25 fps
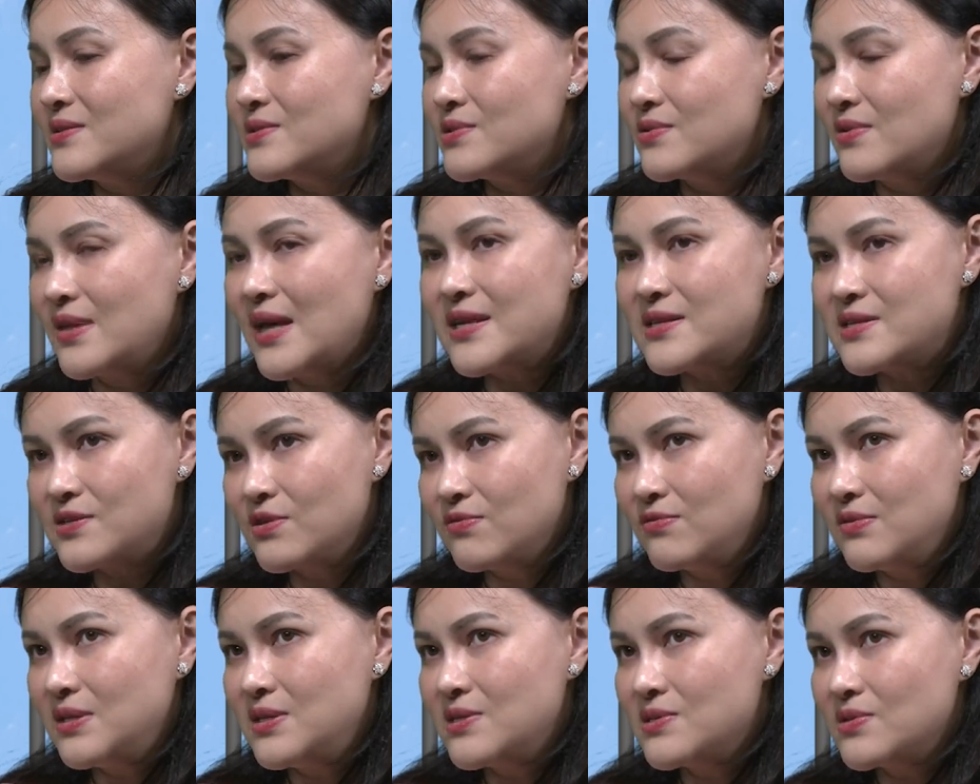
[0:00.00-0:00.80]
So that's
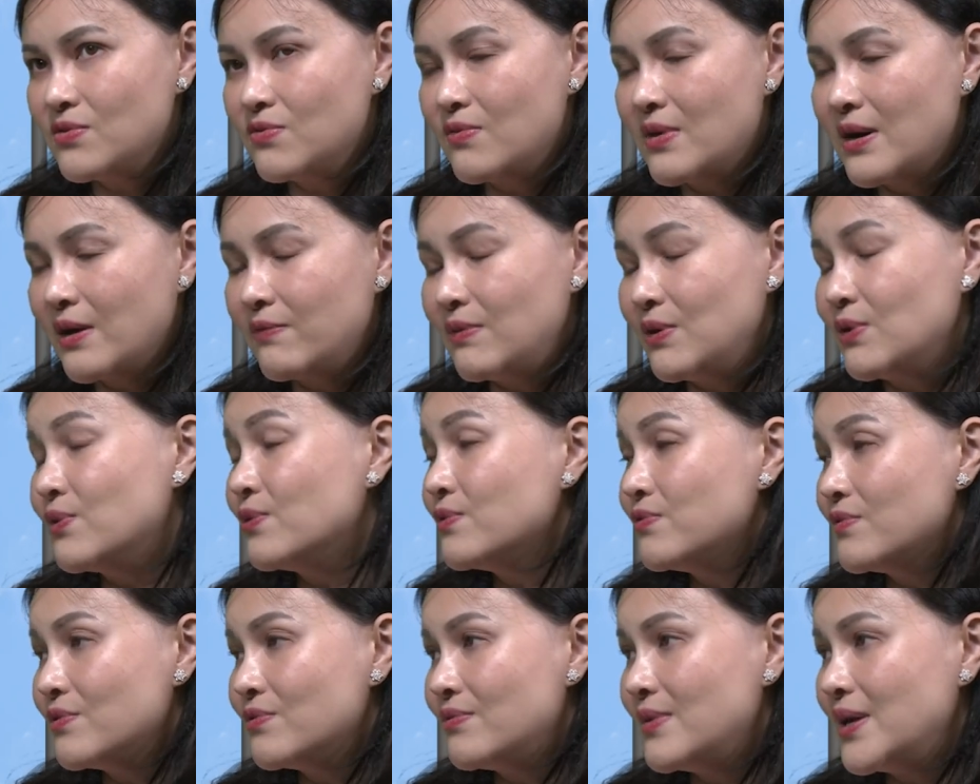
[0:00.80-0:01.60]
the reason why we
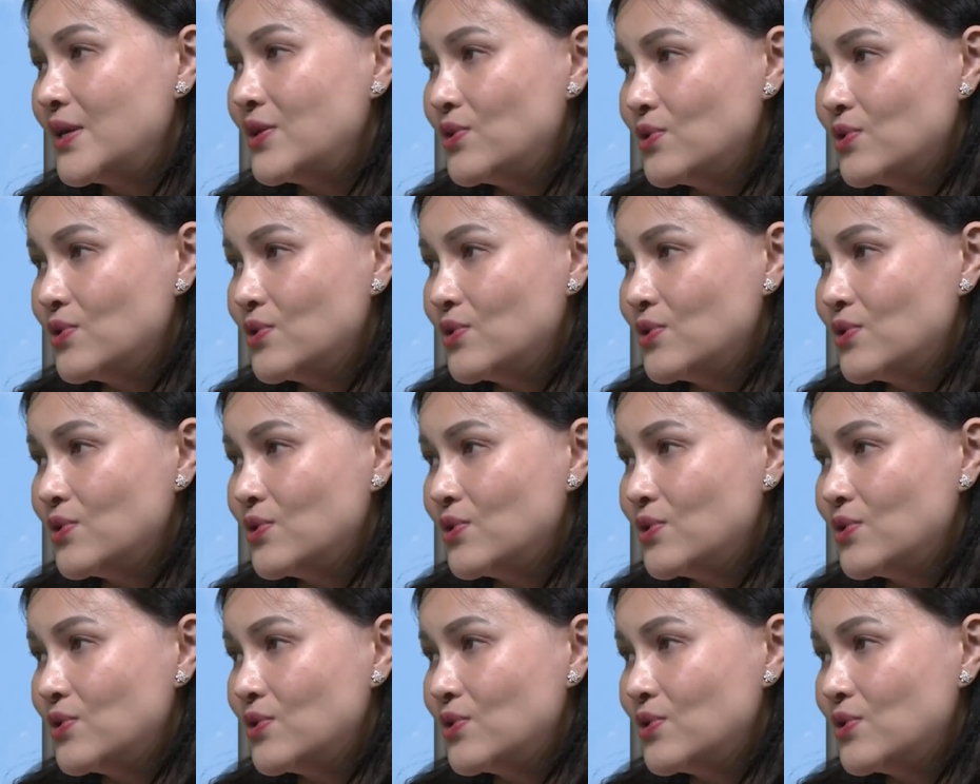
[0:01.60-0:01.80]
overweight